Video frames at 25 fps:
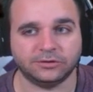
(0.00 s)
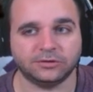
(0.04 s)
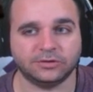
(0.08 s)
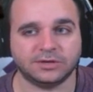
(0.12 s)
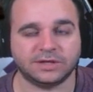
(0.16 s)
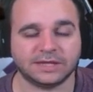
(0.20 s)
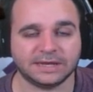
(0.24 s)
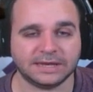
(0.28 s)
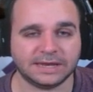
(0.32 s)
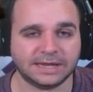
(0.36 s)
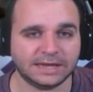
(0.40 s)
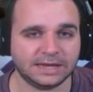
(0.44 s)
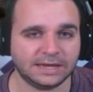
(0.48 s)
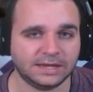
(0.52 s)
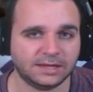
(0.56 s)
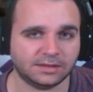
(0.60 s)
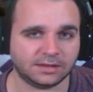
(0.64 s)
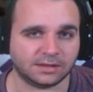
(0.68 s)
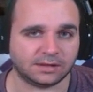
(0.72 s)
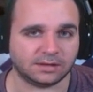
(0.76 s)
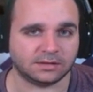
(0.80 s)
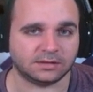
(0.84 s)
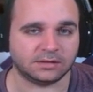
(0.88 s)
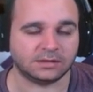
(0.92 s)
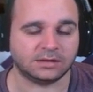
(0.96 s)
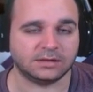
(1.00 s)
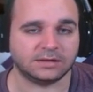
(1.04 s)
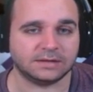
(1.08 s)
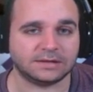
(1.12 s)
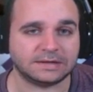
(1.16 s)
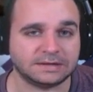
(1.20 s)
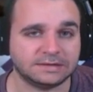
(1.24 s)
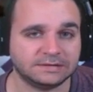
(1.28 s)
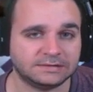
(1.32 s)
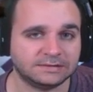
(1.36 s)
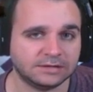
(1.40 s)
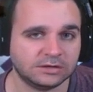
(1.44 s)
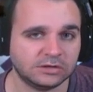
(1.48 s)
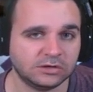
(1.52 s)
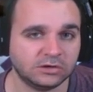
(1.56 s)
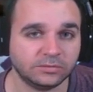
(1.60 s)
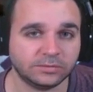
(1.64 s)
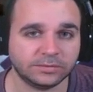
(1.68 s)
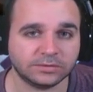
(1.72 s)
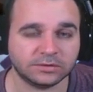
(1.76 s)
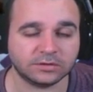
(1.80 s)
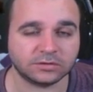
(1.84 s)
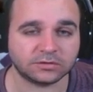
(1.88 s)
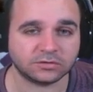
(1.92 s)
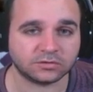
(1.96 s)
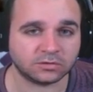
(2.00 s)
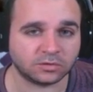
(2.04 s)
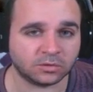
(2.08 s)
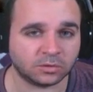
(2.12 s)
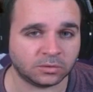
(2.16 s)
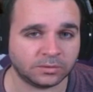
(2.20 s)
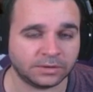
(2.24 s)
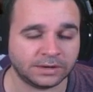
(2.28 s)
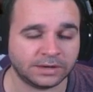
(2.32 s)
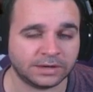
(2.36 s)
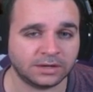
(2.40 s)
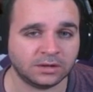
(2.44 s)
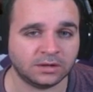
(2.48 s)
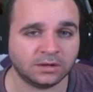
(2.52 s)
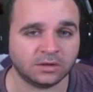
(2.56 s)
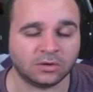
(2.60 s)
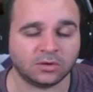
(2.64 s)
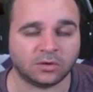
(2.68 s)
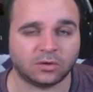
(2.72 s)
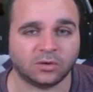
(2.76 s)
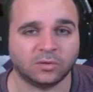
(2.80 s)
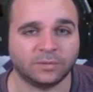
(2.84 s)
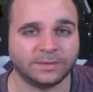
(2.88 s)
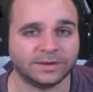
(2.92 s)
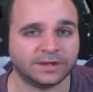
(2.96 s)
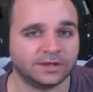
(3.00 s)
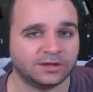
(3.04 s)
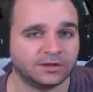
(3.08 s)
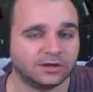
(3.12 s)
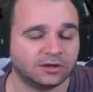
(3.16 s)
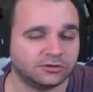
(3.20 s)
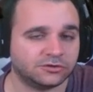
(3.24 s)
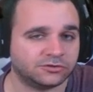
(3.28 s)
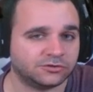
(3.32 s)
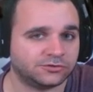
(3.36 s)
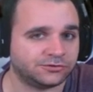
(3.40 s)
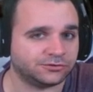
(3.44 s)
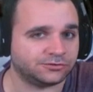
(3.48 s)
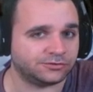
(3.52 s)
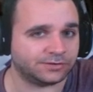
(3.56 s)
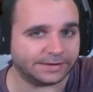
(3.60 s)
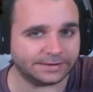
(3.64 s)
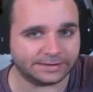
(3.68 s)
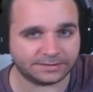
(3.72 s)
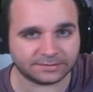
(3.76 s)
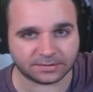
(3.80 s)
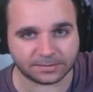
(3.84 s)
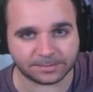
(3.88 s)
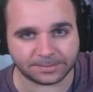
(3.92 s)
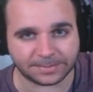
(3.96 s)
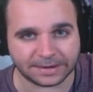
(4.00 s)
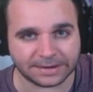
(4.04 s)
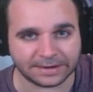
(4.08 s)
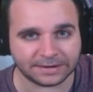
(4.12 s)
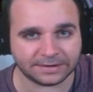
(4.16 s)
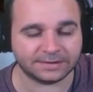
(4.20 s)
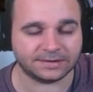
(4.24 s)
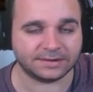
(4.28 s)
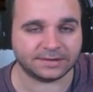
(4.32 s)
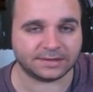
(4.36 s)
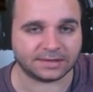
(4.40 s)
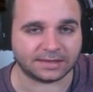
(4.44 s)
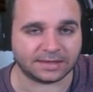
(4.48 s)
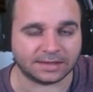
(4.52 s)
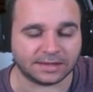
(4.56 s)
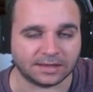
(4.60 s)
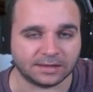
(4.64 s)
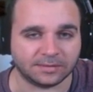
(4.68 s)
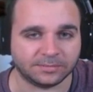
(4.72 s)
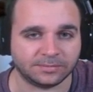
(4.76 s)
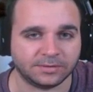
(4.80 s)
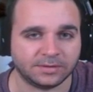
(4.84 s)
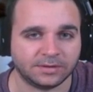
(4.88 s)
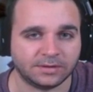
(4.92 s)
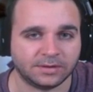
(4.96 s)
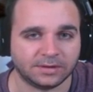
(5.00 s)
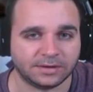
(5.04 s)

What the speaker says: You can either continue with the story, or we can go straight to Bandit camp.